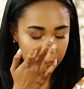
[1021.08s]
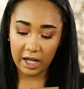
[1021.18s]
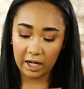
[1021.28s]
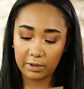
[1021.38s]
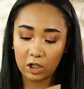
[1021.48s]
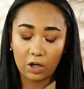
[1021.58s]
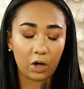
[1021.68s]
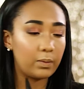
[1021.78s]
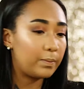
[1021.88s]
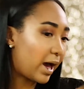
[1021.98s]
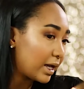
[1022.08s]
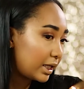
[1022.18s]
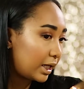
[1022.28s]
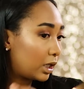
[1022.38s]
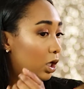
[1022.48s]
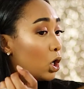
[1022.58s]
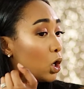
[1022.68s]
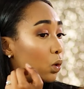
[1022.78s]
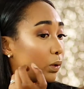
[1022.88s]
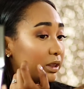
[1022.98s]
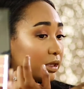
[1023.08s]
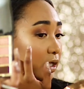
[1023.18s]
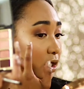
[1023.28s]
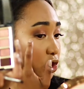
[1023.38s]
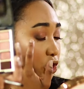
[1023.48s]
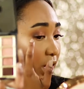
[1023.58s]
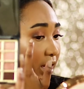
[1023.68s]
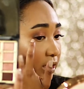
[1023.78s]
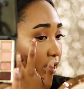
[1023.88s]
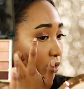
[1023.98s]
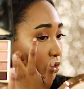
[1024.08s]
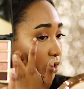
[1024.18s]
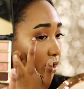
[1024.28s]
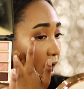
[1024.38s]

And I'm going to go back in with the shade that I use in the